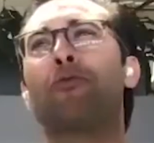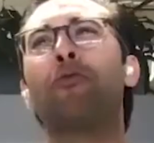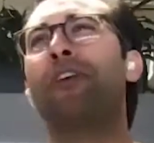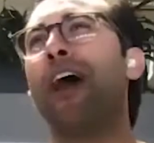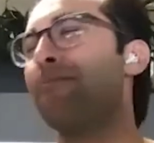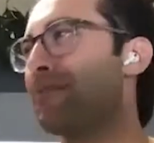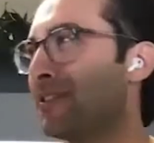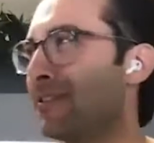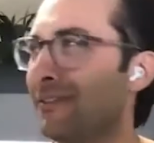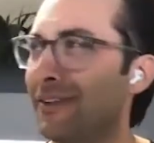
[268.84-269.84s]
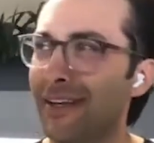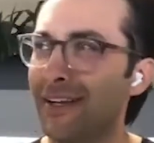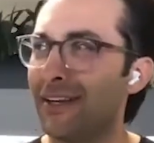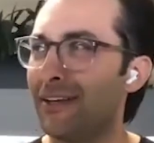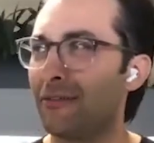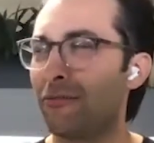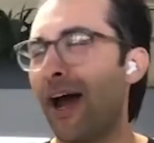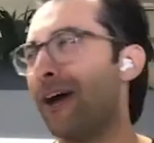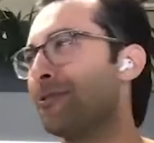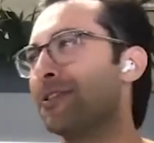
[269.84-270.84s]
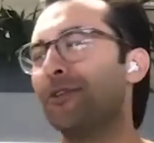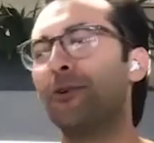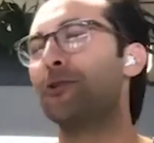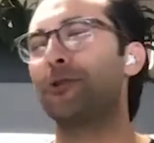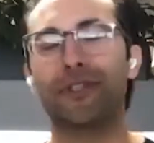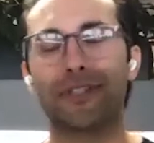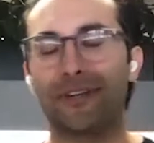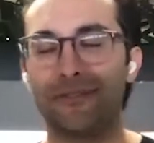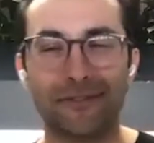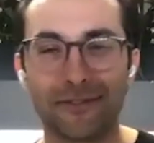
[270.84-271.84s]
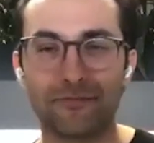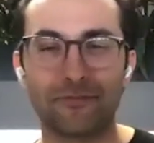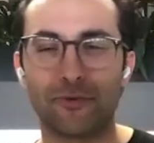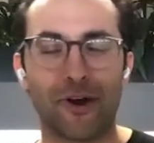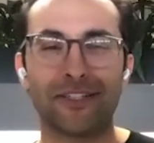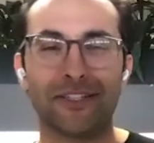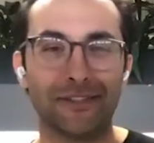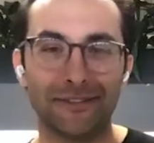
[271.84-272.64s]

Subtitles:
roof gaps and rails and all sorts of stuff. It's crazy.